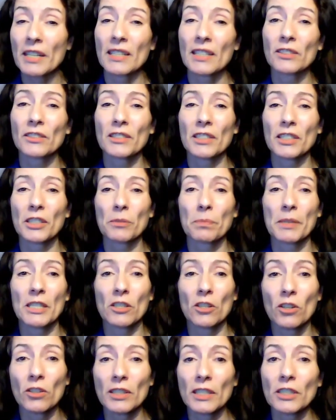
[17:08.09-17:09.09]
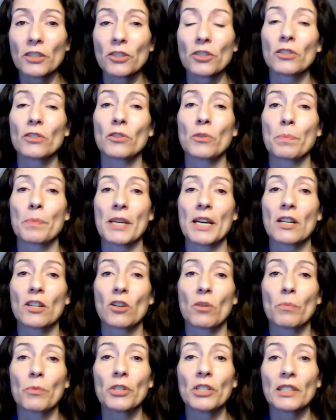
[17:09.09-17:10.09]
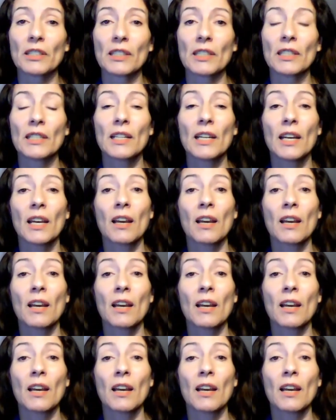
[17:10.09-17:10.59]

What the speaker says: countries belonging to the European Community